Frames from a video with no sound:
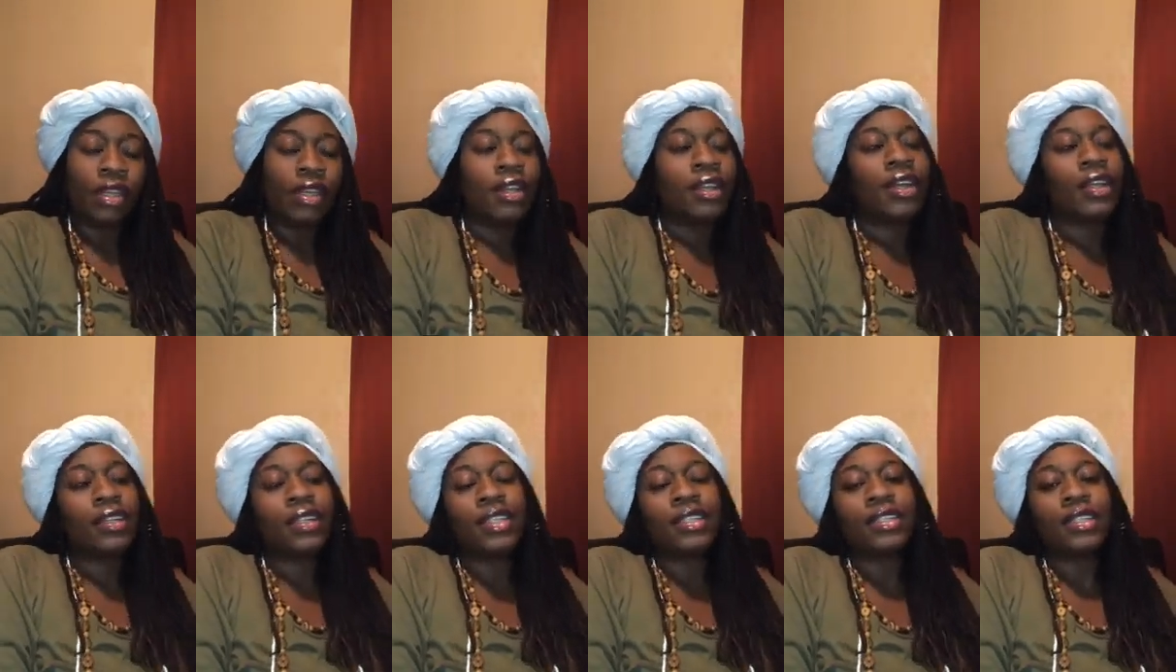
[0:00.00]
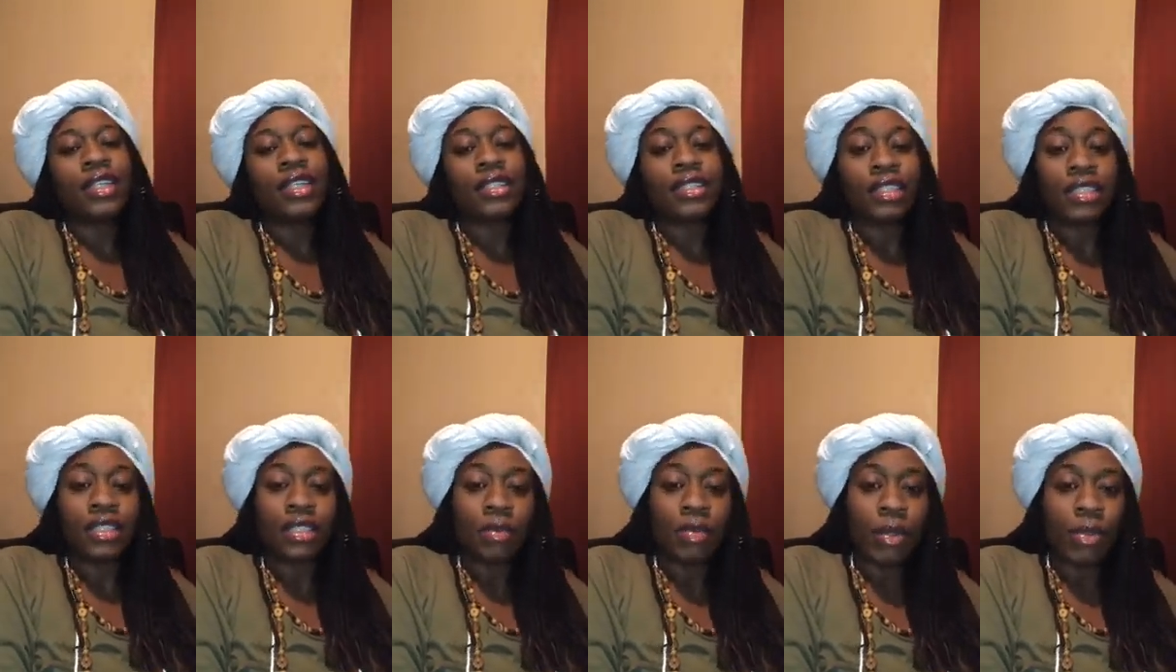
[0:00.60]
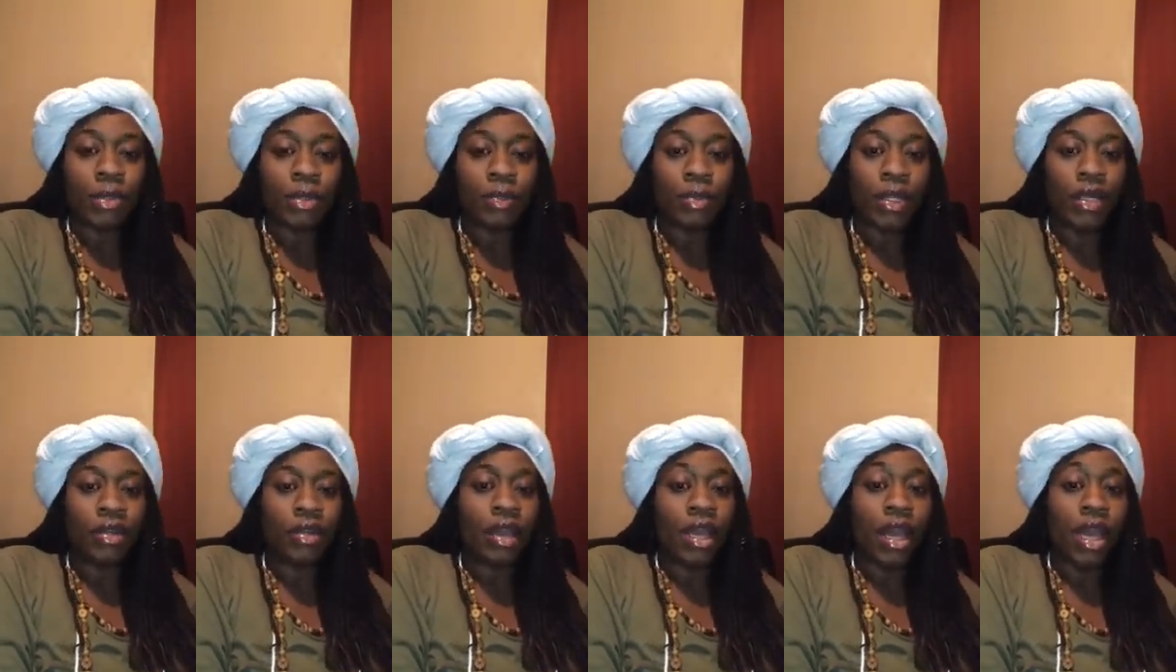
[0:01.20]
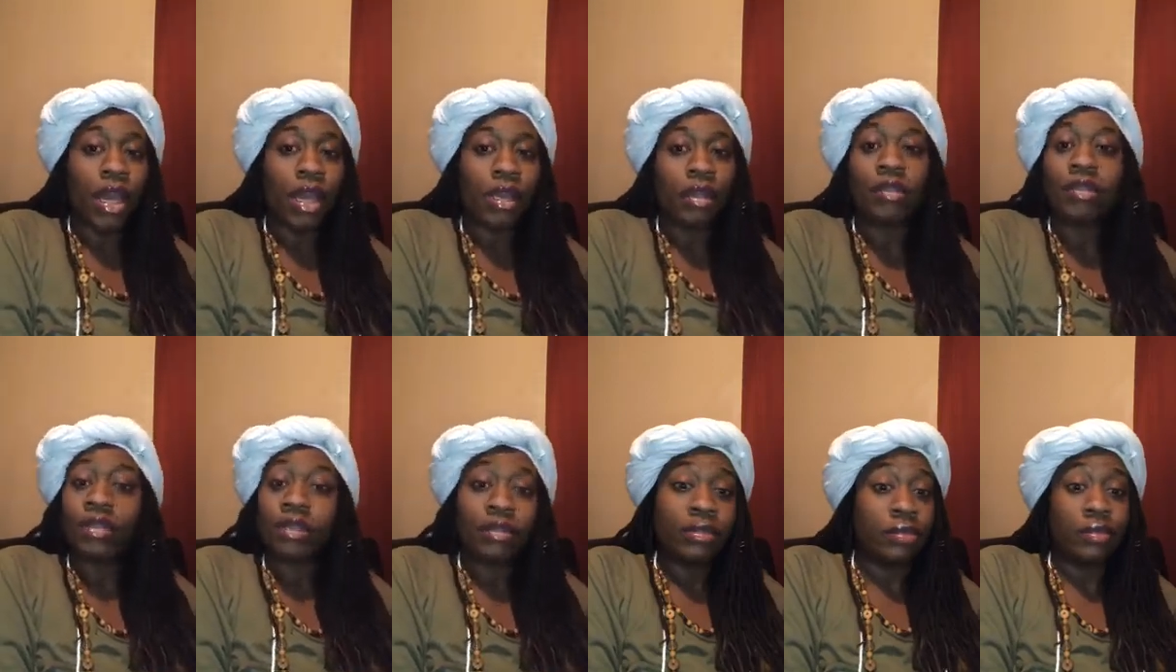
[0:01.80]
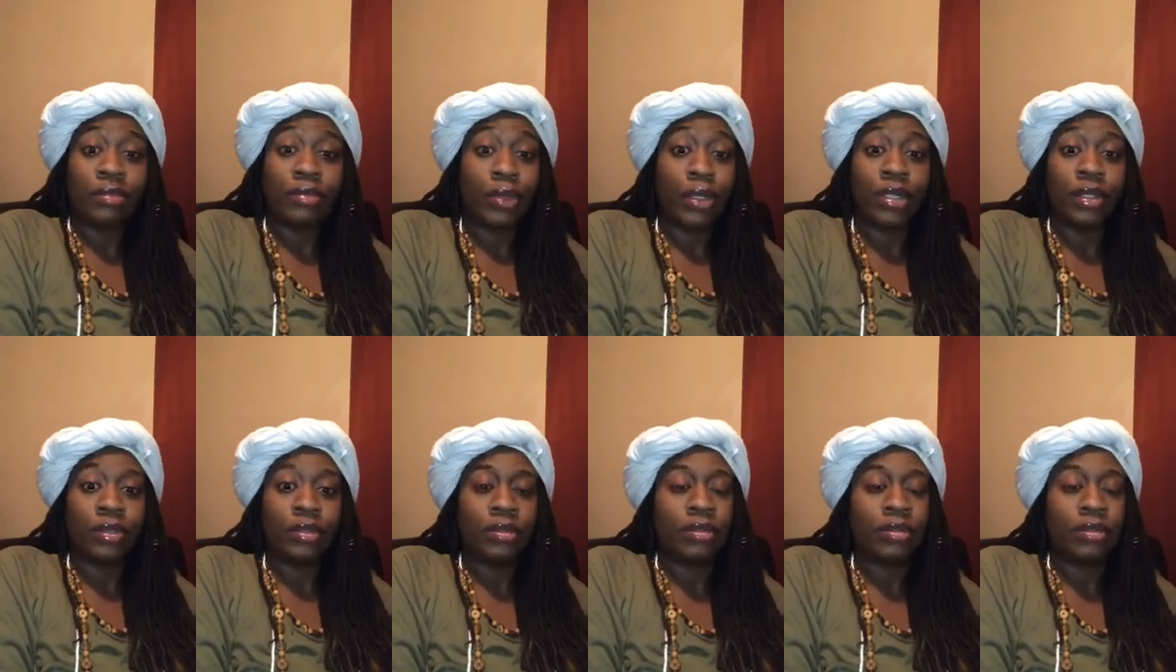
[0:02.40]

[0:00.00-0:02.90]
like that's less than some people spend on their hair. Real.